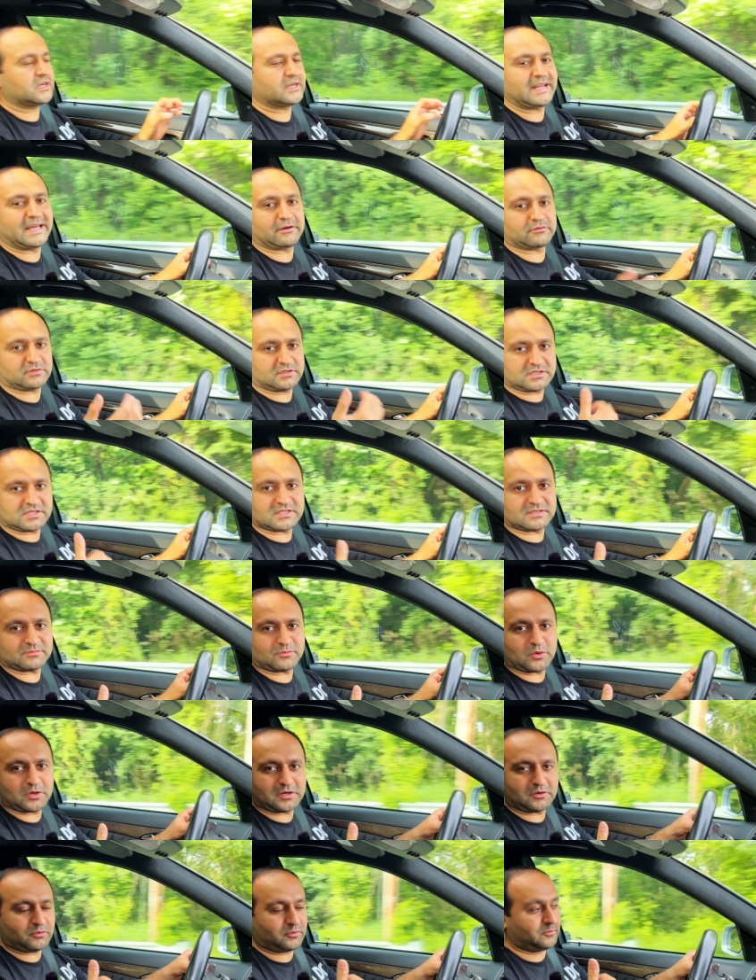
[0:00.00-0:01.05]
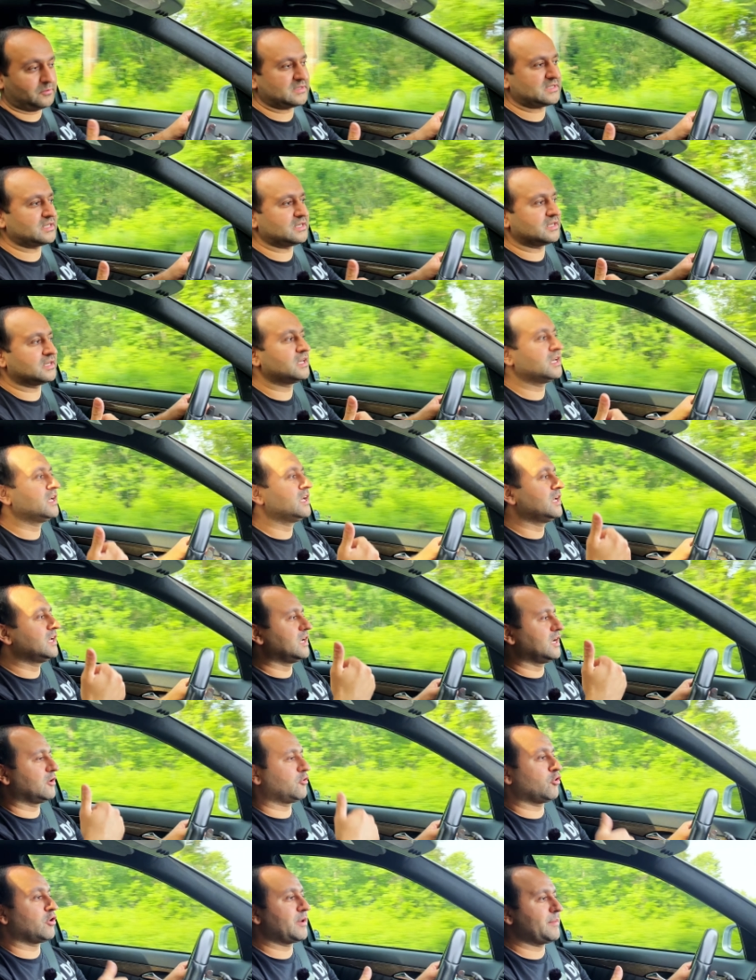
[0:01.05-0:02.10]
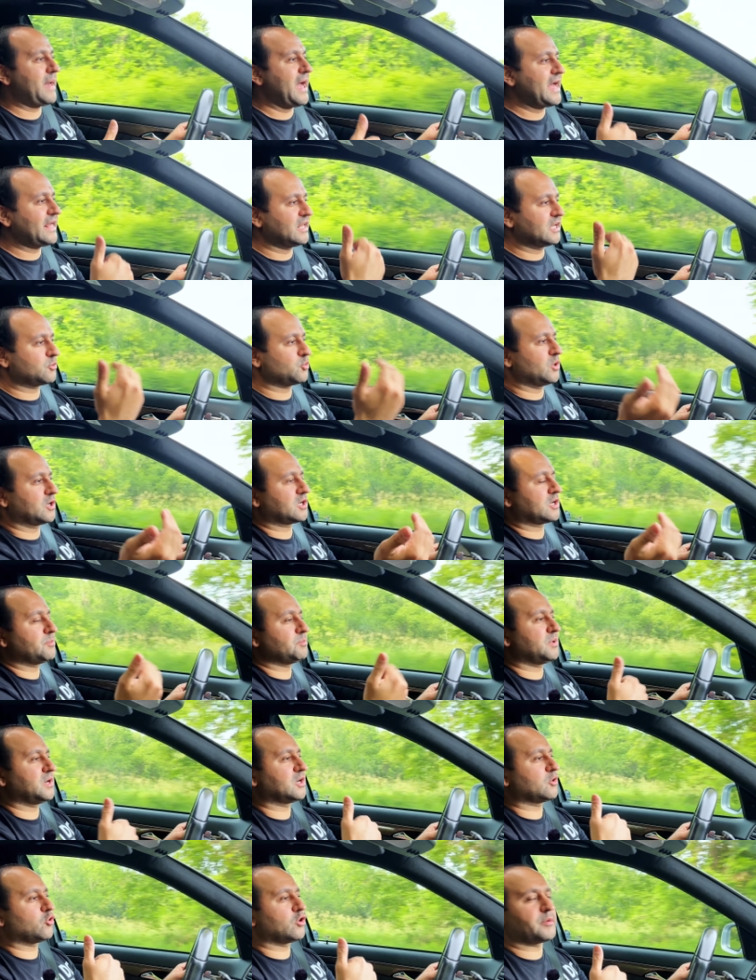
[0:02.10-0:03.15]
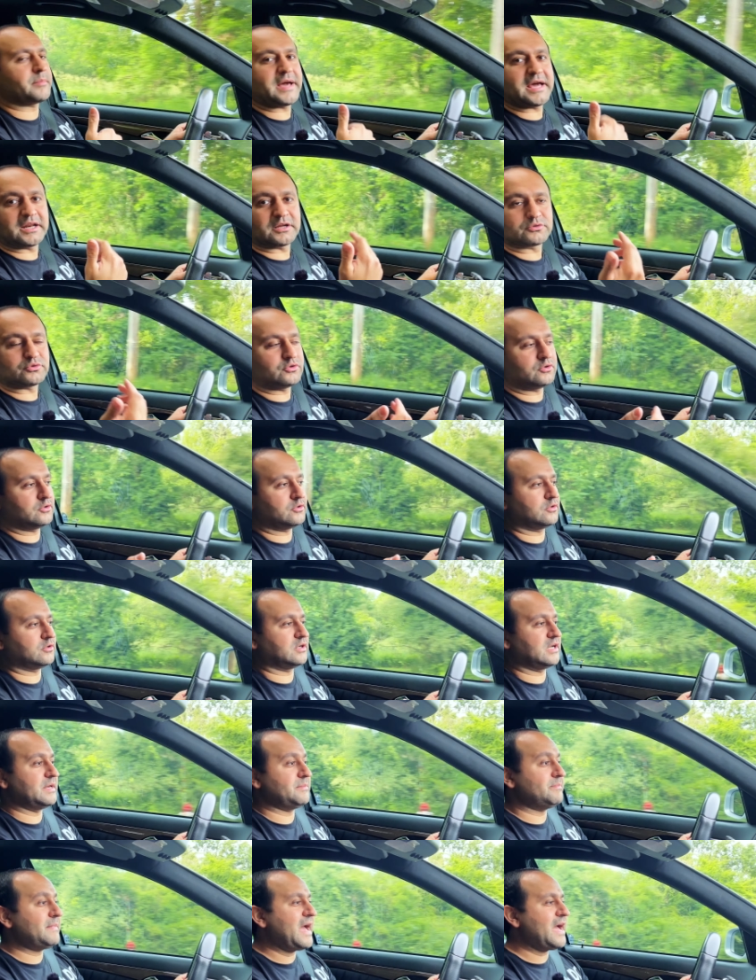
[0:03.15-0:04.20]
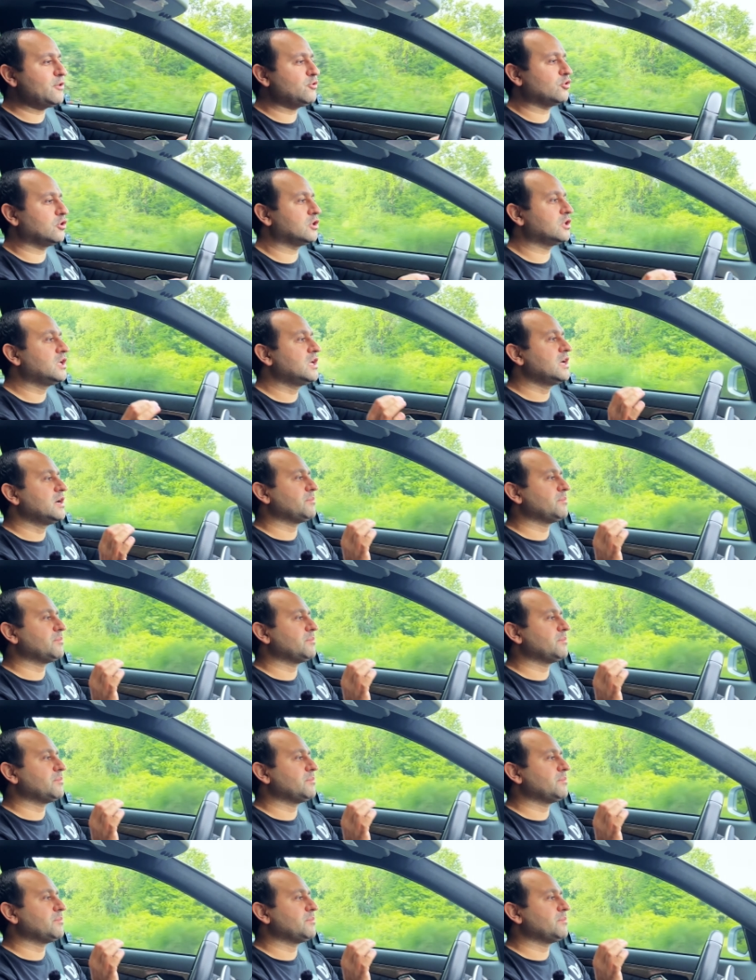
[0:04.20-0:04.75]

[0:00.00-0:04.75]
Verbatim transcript: Now this is obviously an automatic, we are comparing automatic to a manual,